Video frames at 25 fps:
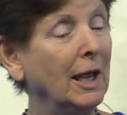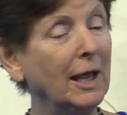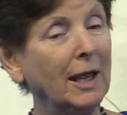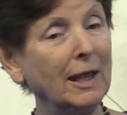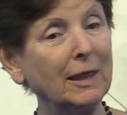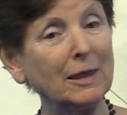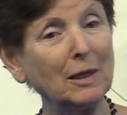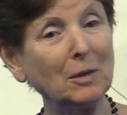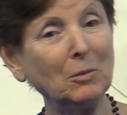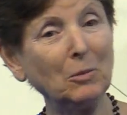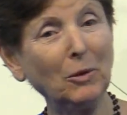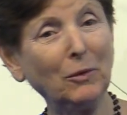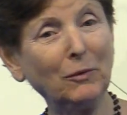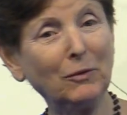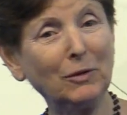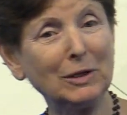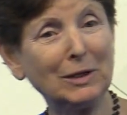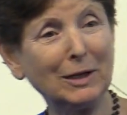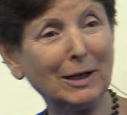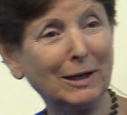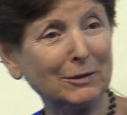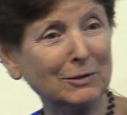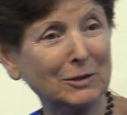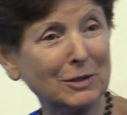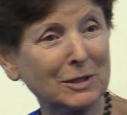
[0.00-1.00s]
And they move it
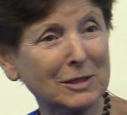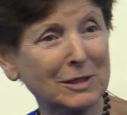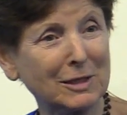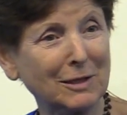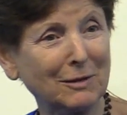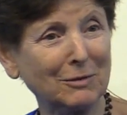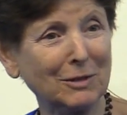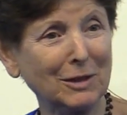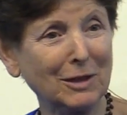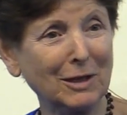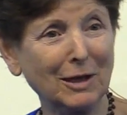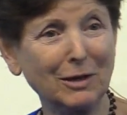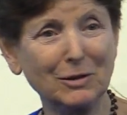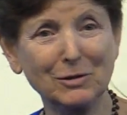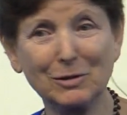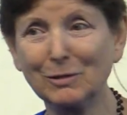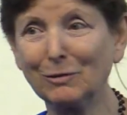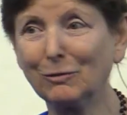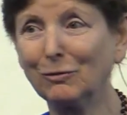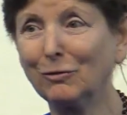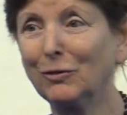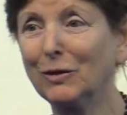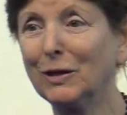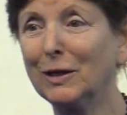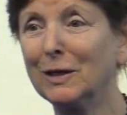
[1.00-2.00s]
down to
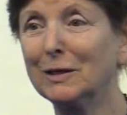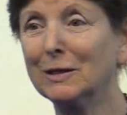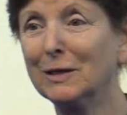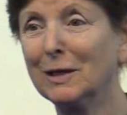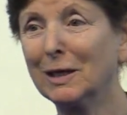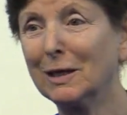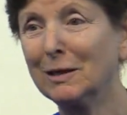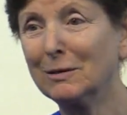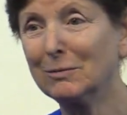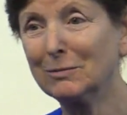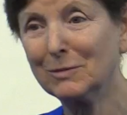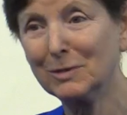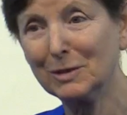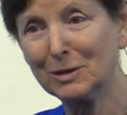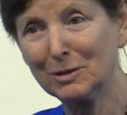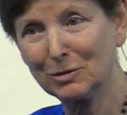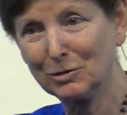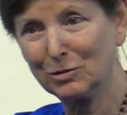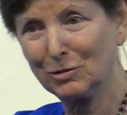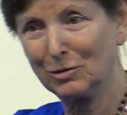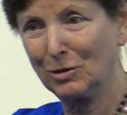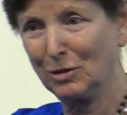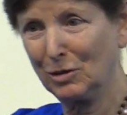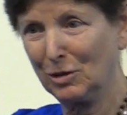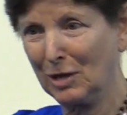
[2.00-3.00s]
7,000 feet, and they
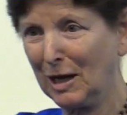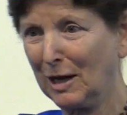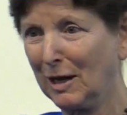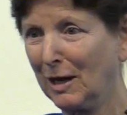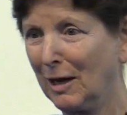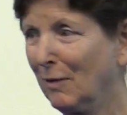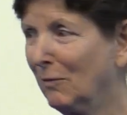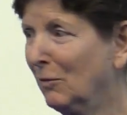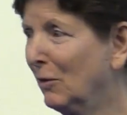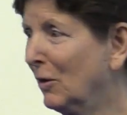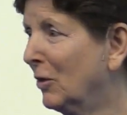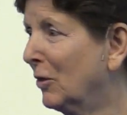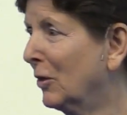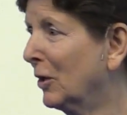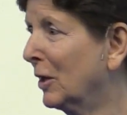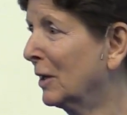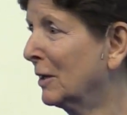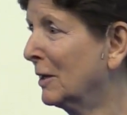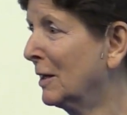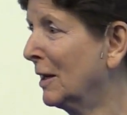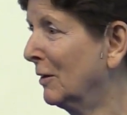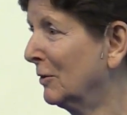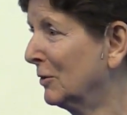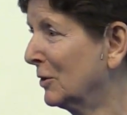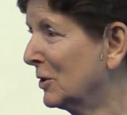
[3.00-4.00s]
just take
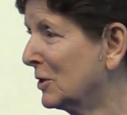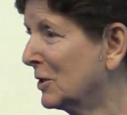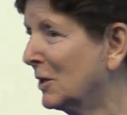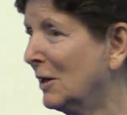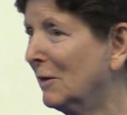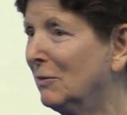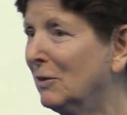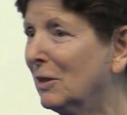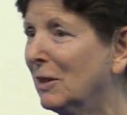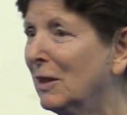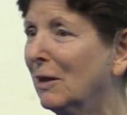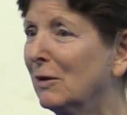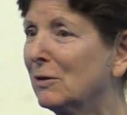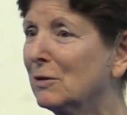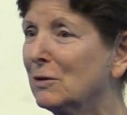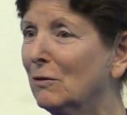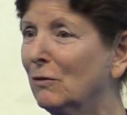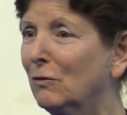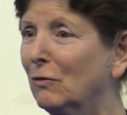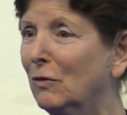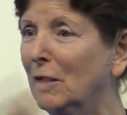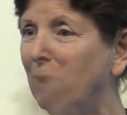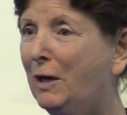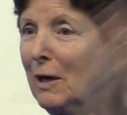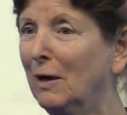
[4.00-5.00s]
everything down to
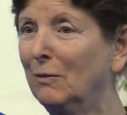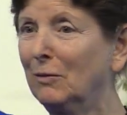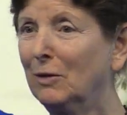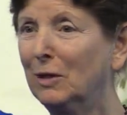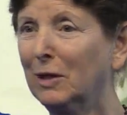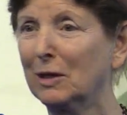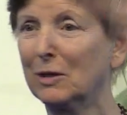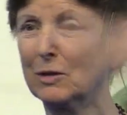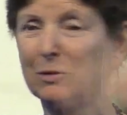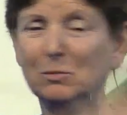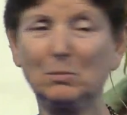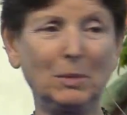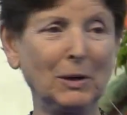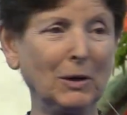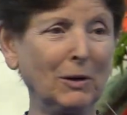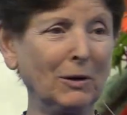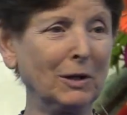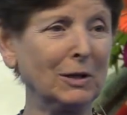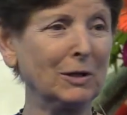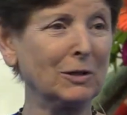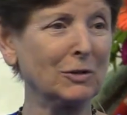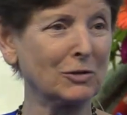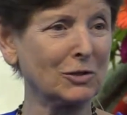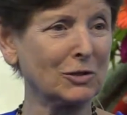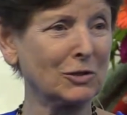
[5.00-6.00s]
7,000 feet. Everything is
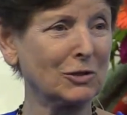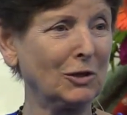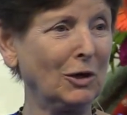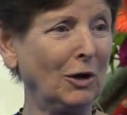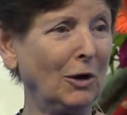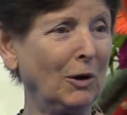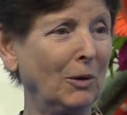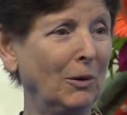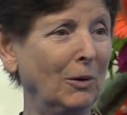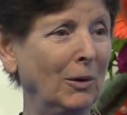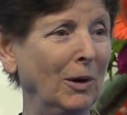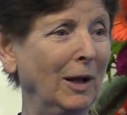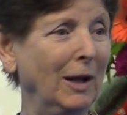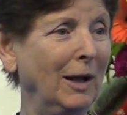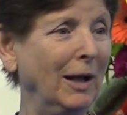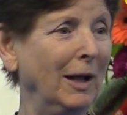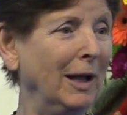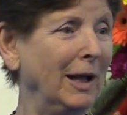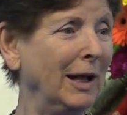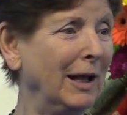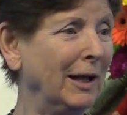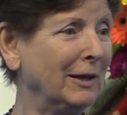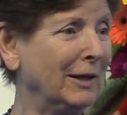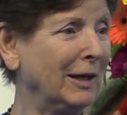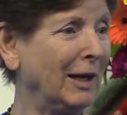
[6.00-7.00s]
buried in snow,
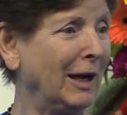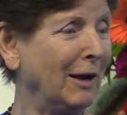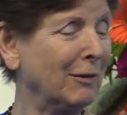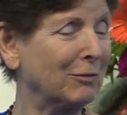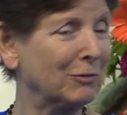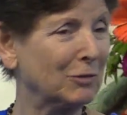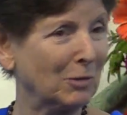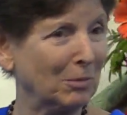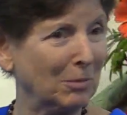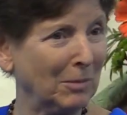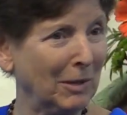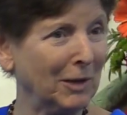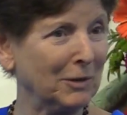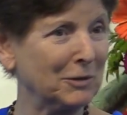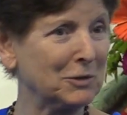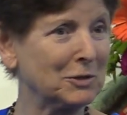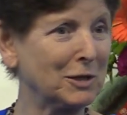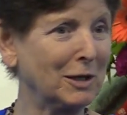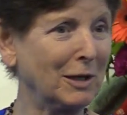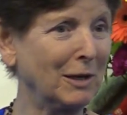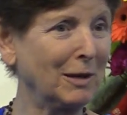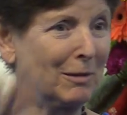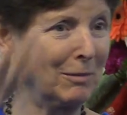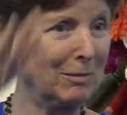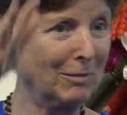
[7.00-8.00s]
and then after it melts,
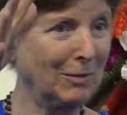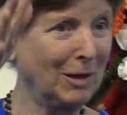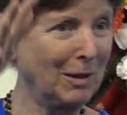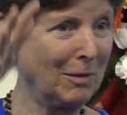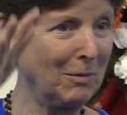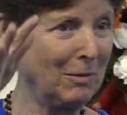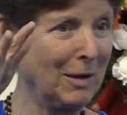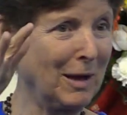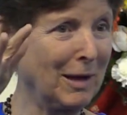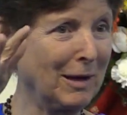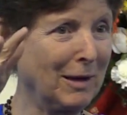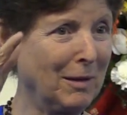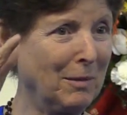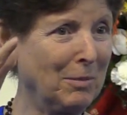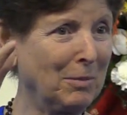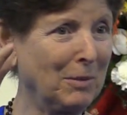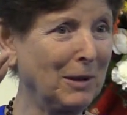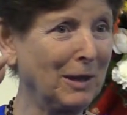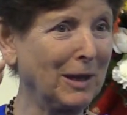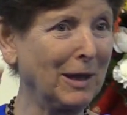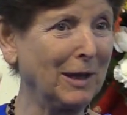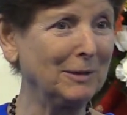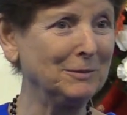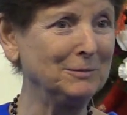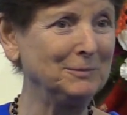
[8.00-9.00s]
they come back up
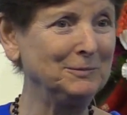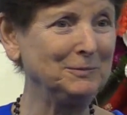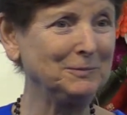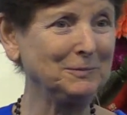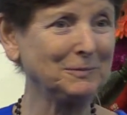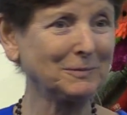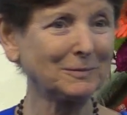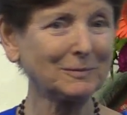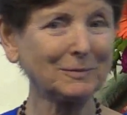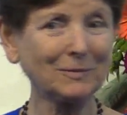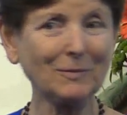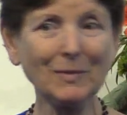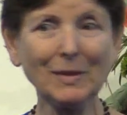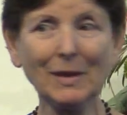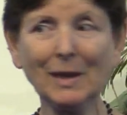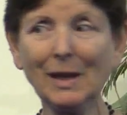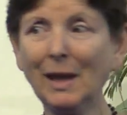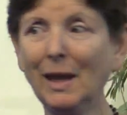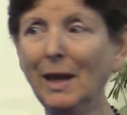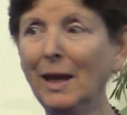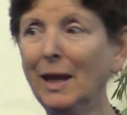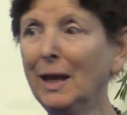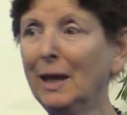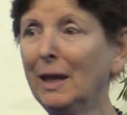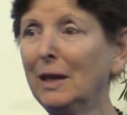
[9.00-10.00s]
again.
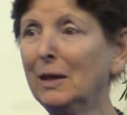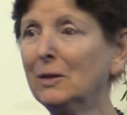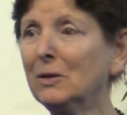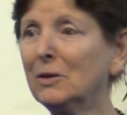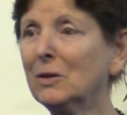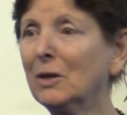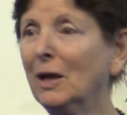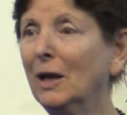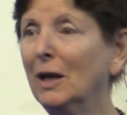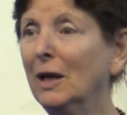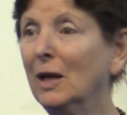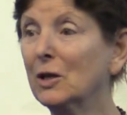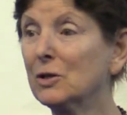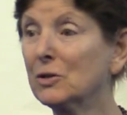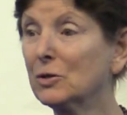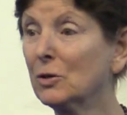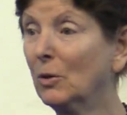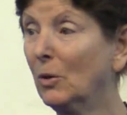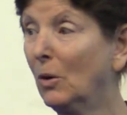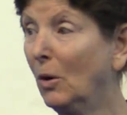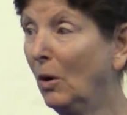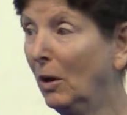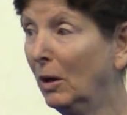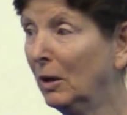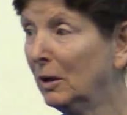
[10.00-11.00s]
And
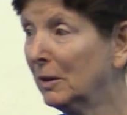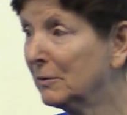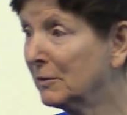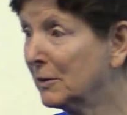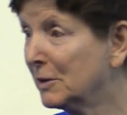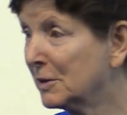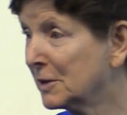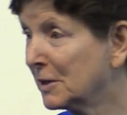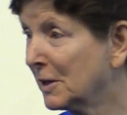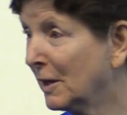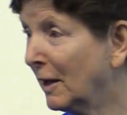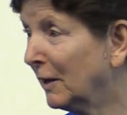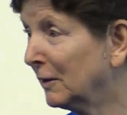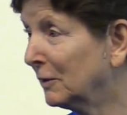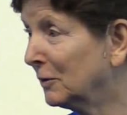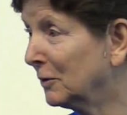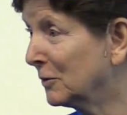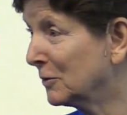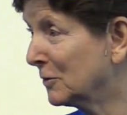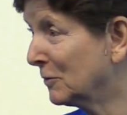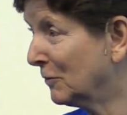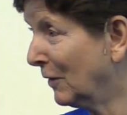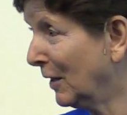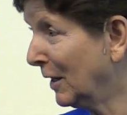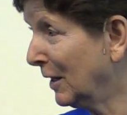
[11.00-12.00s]
so all of the
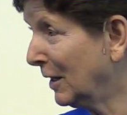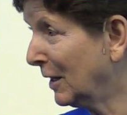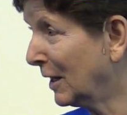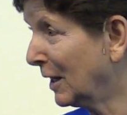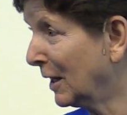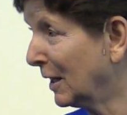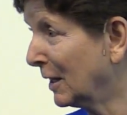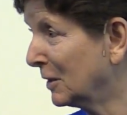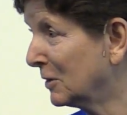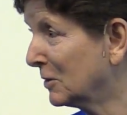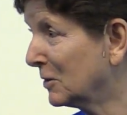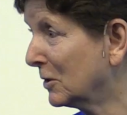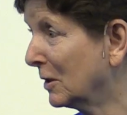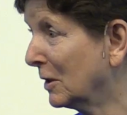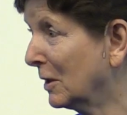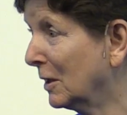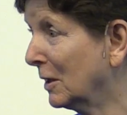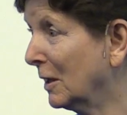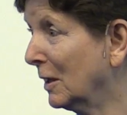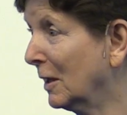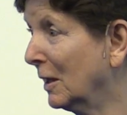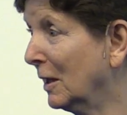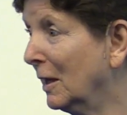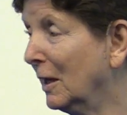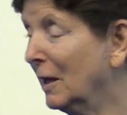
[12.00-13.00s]
sadhus vacate.
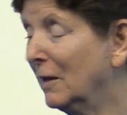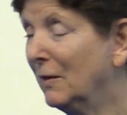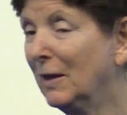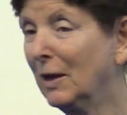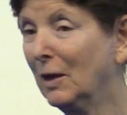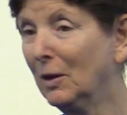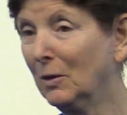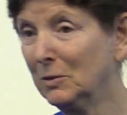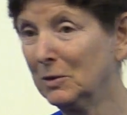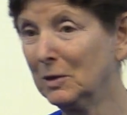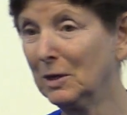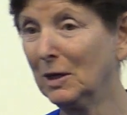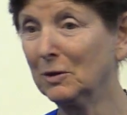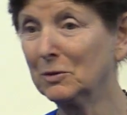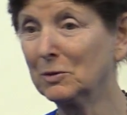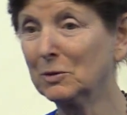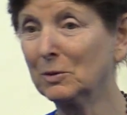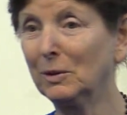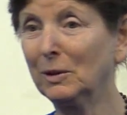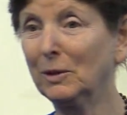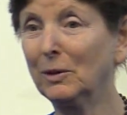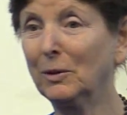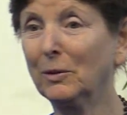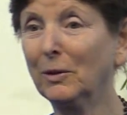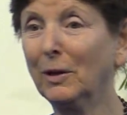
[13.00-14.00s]
They go down
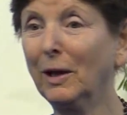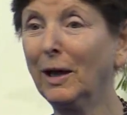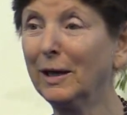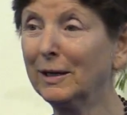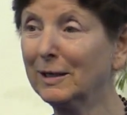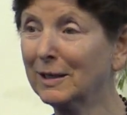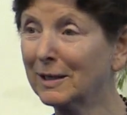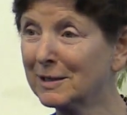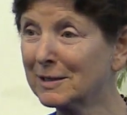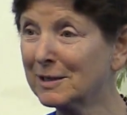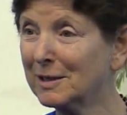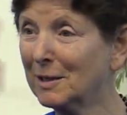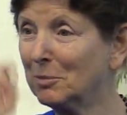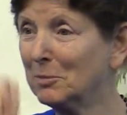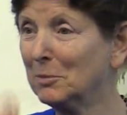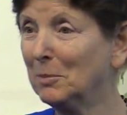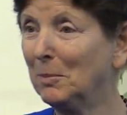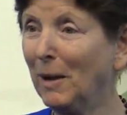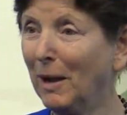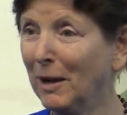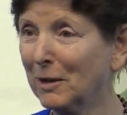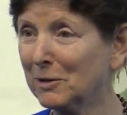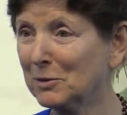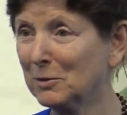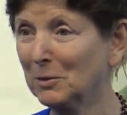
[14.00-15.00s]
to a lower height, except
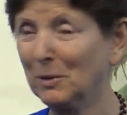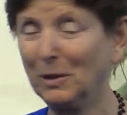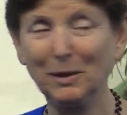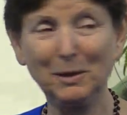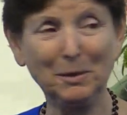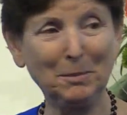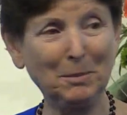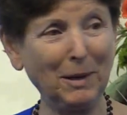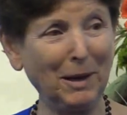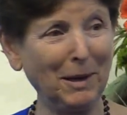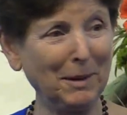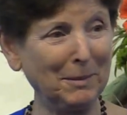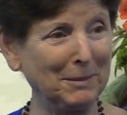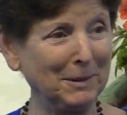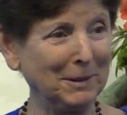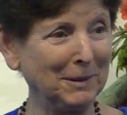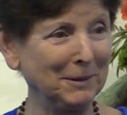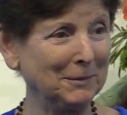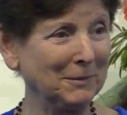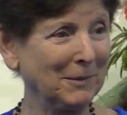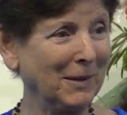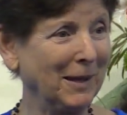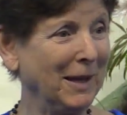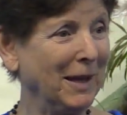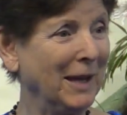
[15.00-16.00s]
Bakswala
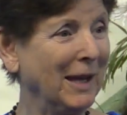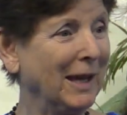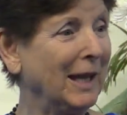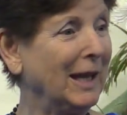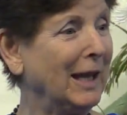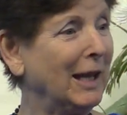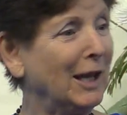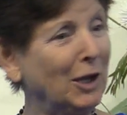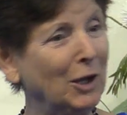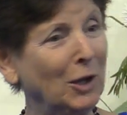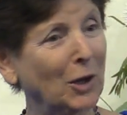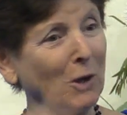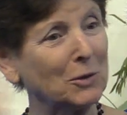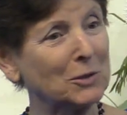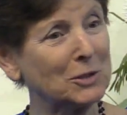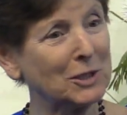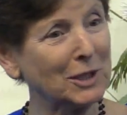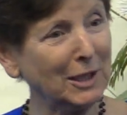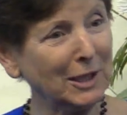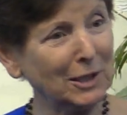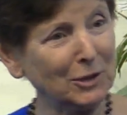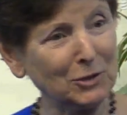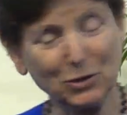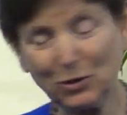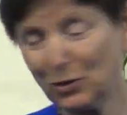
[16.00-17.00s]
Baba. He goes
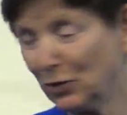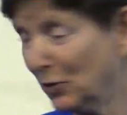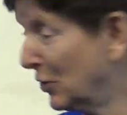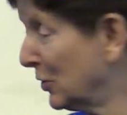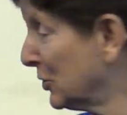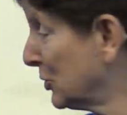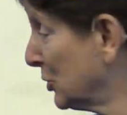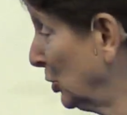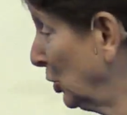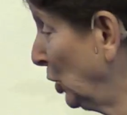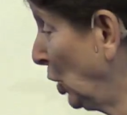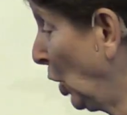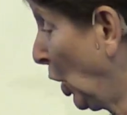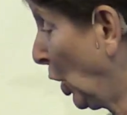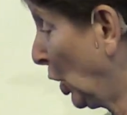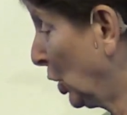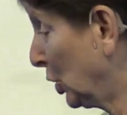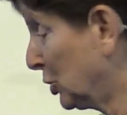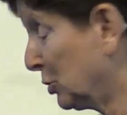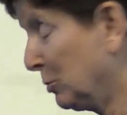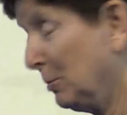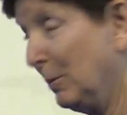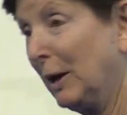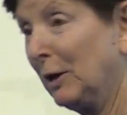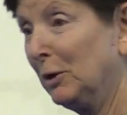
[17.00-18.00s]
into this
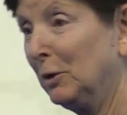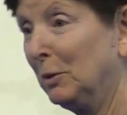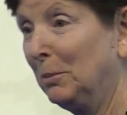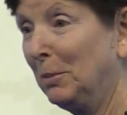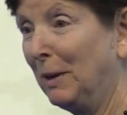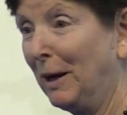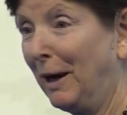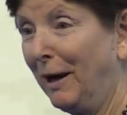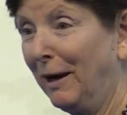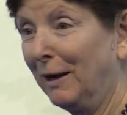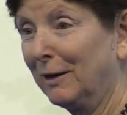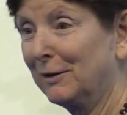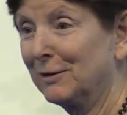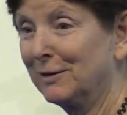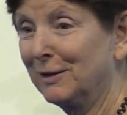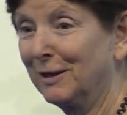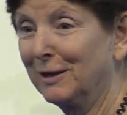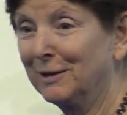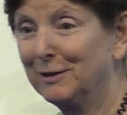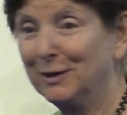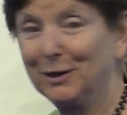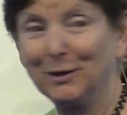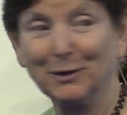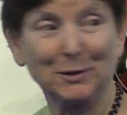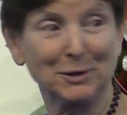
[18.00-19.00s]
large metal box,
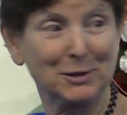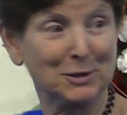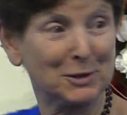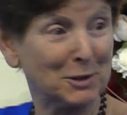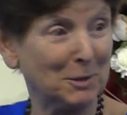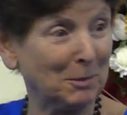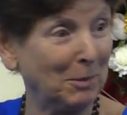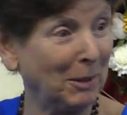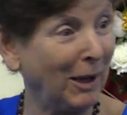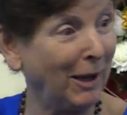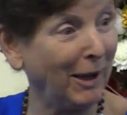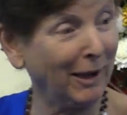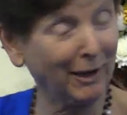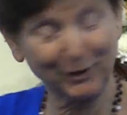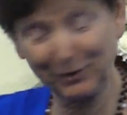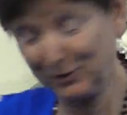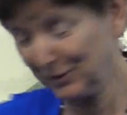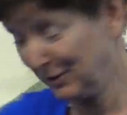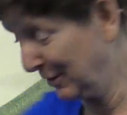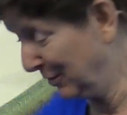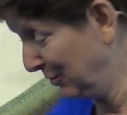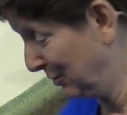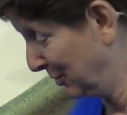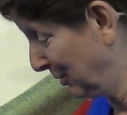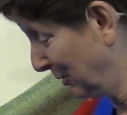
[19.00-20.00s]
and here is the
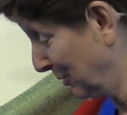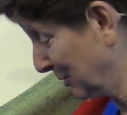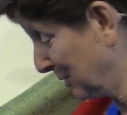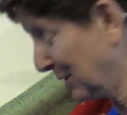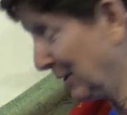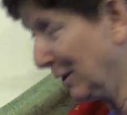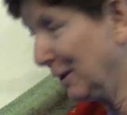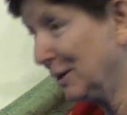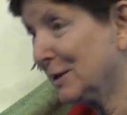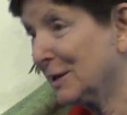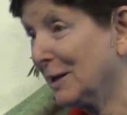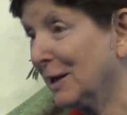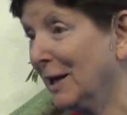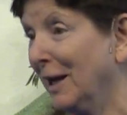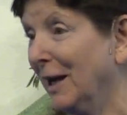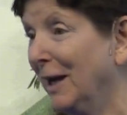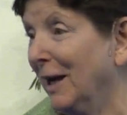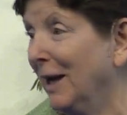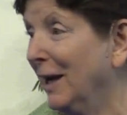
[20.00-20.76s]
box, he shows us.